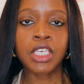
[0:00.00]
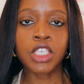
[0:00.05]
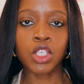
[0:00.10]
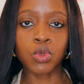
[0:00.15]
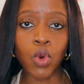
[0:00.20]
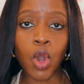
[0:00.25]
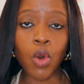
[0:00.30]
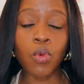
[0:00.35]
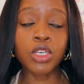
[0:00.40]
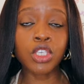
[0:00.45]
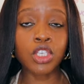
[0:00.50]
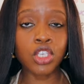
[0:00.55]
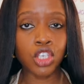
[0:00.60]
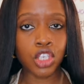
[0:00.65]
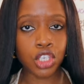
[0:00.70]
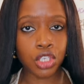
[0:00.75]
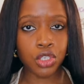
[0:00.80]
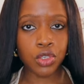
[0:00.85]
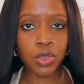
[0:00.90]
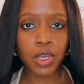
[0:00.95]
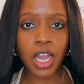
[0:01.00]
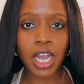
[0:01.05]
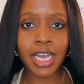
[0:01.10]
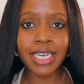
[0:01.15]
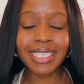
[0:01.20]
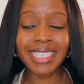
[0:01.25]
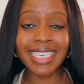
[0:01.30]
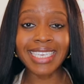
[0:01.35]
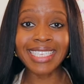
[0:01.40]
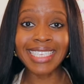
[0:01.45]
So what I want to show you
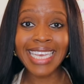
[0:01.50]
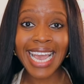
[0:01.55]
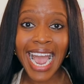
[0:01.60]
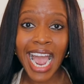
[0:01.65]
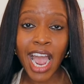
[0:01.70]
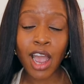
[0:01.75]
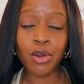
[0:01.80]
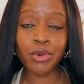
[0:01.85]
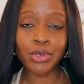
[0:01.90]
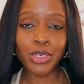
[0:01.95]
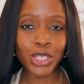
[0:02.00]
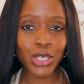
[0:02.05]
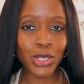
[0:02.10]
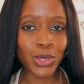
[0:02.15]
guys is how